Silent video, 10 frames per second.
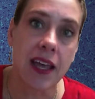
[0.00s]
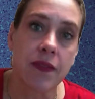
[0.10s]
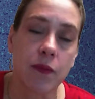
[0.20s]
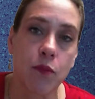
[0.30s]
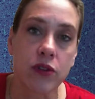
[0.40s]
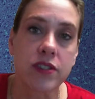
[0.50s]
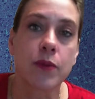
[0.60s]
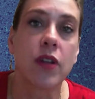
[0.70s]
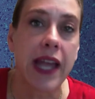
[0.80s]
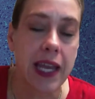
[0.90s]
the
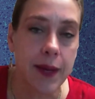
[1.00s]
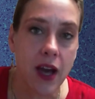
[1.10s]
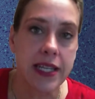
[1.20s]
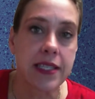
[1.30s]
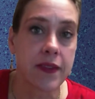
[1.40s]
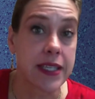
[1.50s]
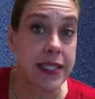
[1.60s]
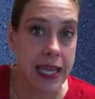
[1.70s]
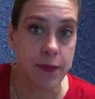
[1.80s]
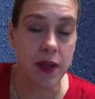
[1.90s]
multiple antibodies on the
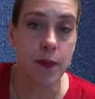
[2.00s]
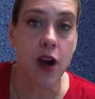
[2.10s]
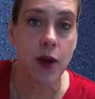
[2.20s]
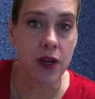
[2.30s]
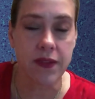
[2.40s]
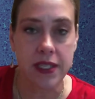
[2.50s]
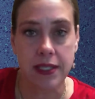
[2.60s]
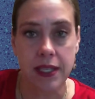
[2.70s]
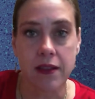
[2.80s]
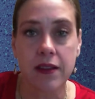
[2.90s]
same compartment of the
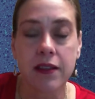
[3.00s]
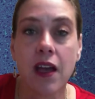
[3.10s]
cell.